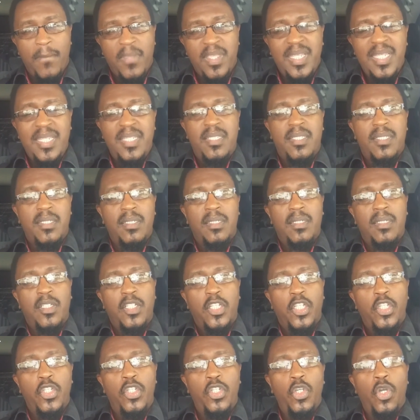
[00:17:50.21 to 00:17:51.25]
is
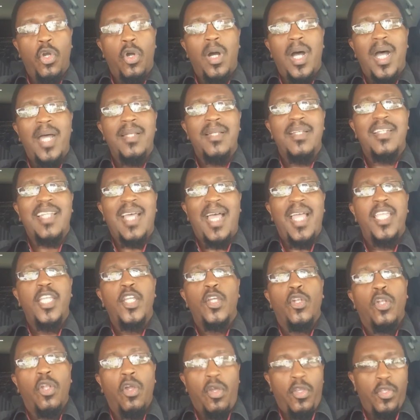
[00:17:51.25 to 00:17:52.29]
your undying
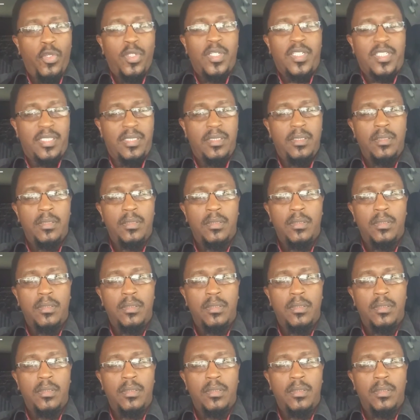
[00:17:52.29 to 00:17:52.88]
loyalty